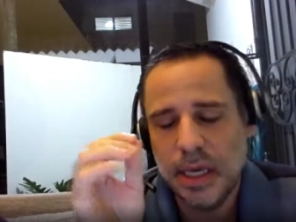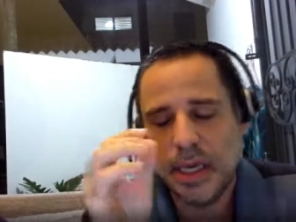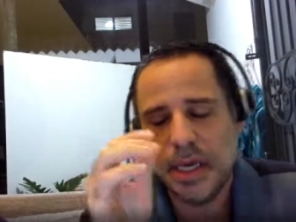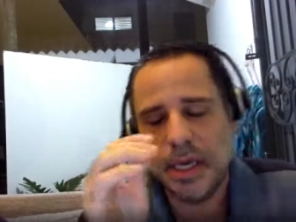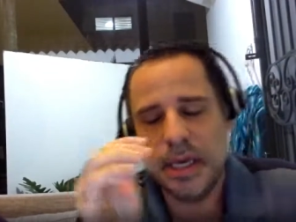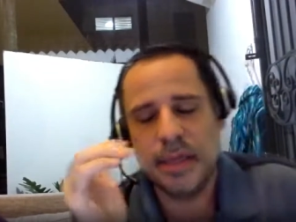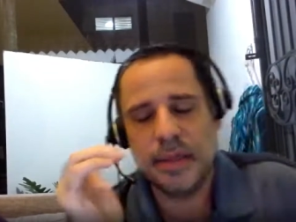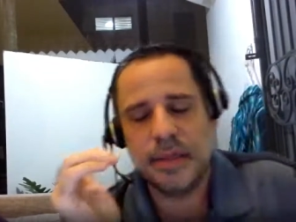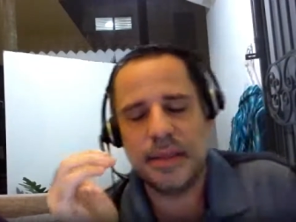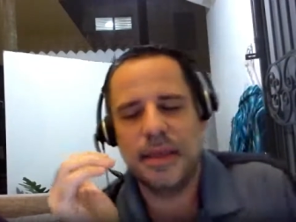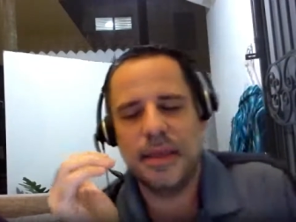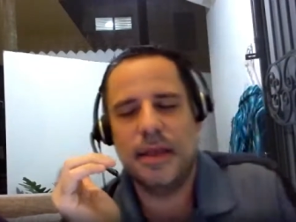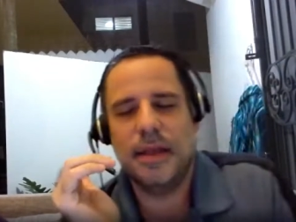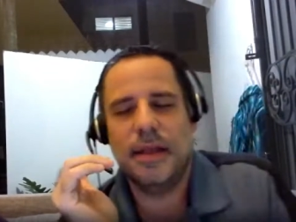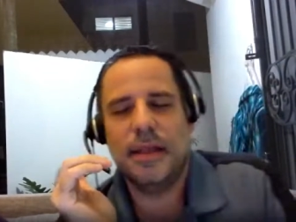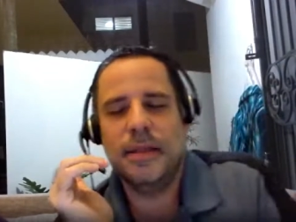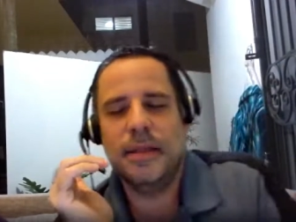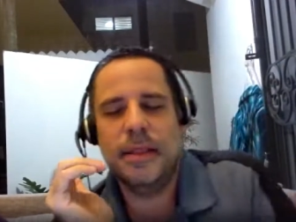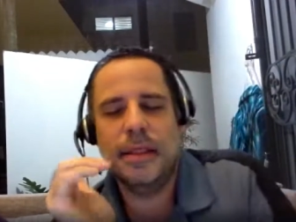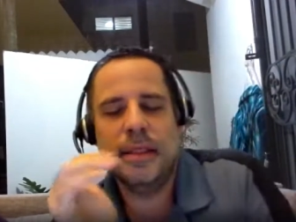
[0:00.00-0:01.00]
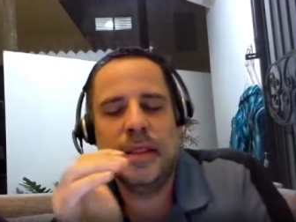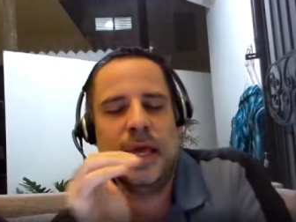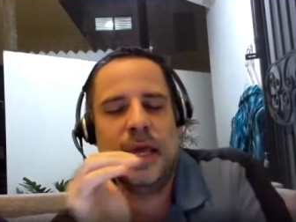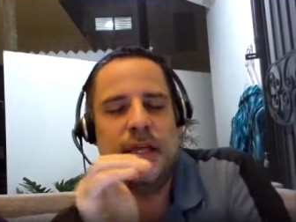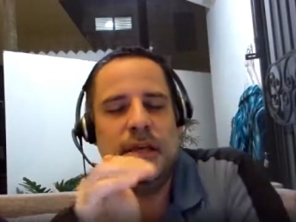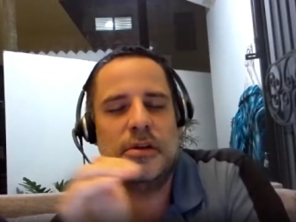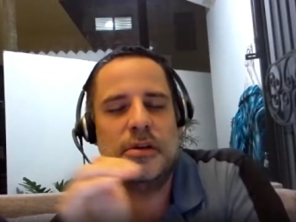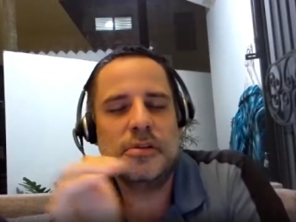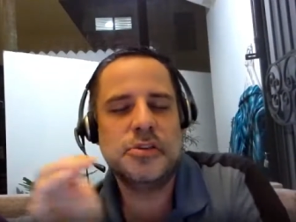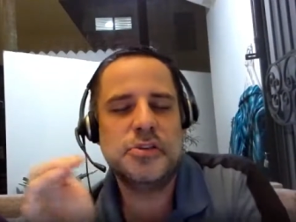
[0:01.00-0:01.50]
is letting
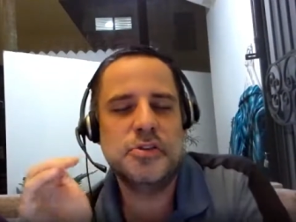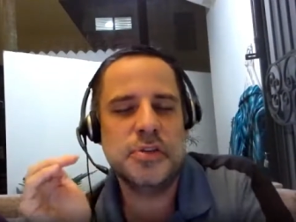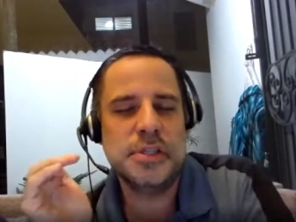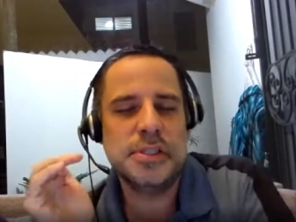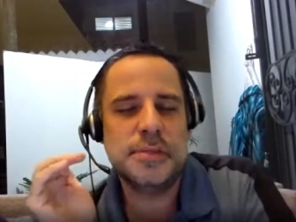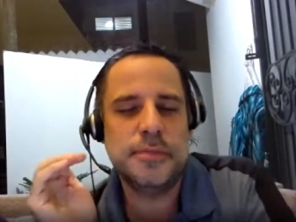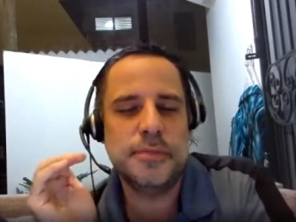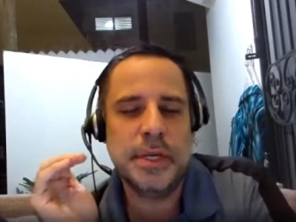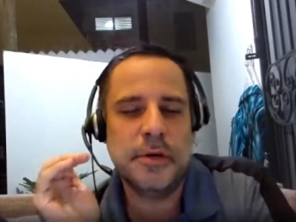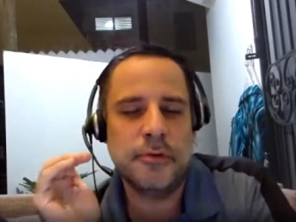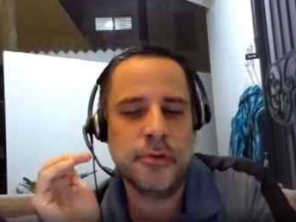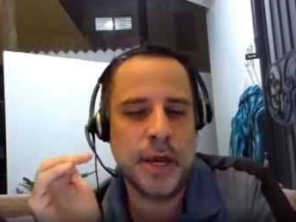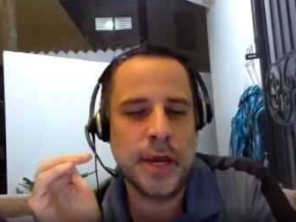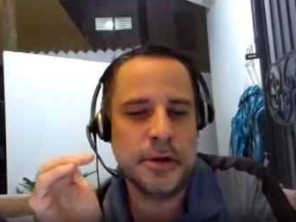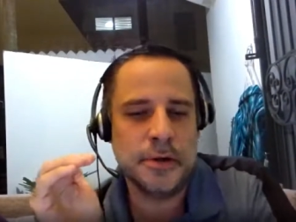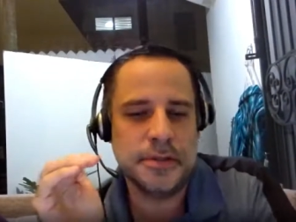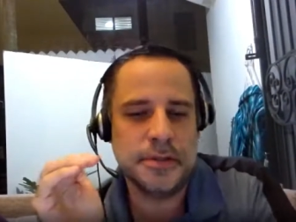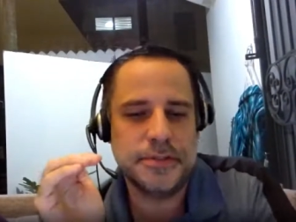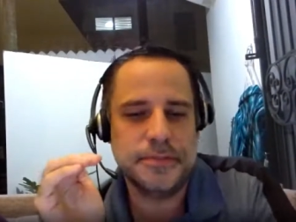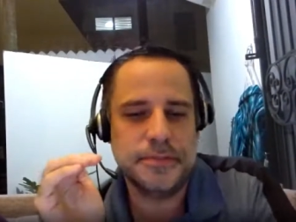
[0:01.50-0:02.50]
your students be graders